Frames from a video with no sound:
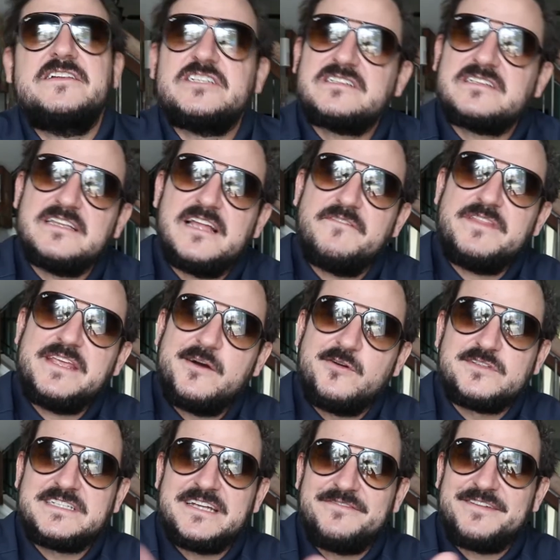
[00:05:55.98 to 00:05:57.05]
just loved the
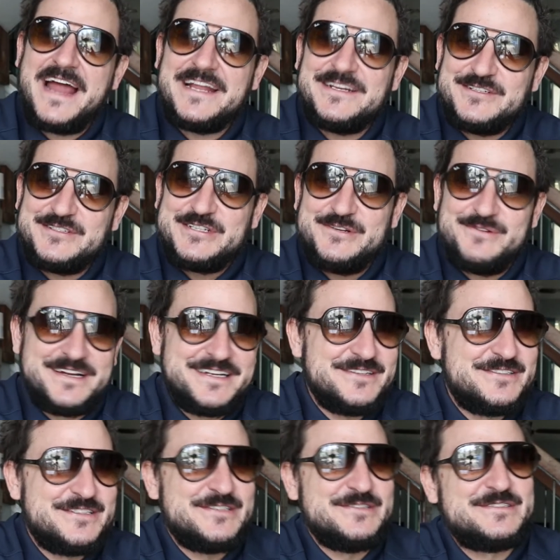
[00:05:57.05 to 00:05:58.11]
old stuff, and I
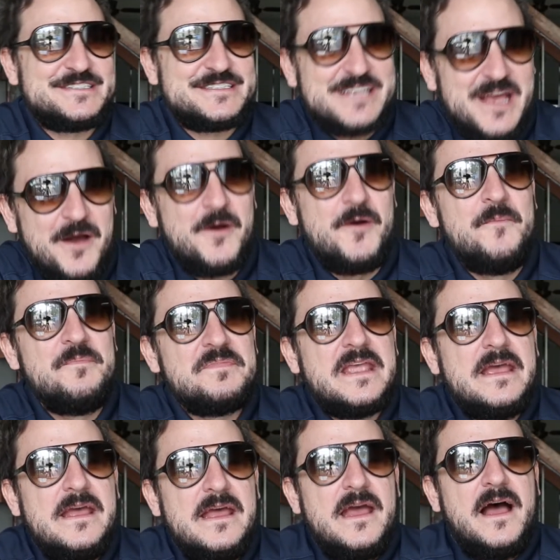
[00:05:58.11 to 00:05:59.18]
do too. So
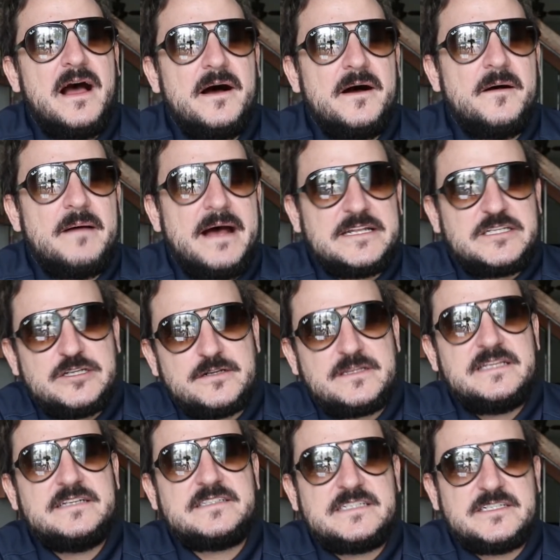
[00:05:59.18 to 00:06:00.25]
I took
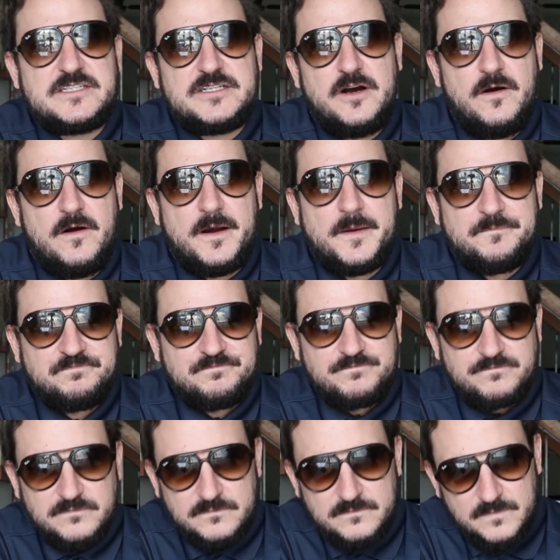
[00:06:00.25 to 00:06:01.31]
this guitar
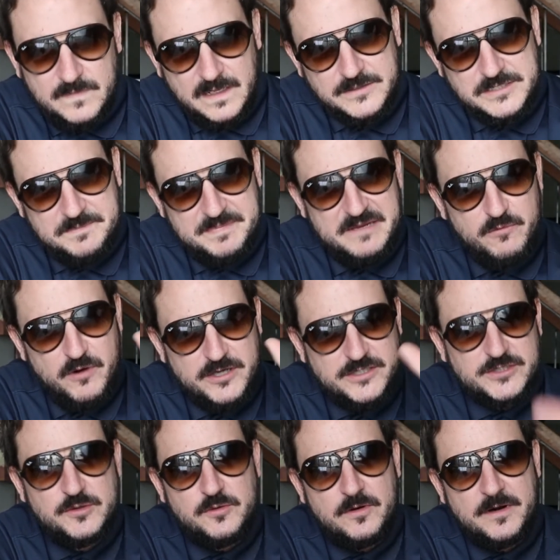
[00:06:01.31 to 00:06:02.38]
to be
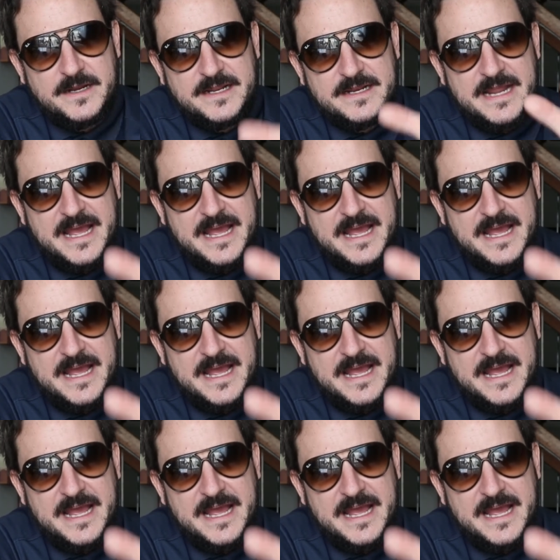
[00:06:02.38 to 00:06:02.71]
worked on in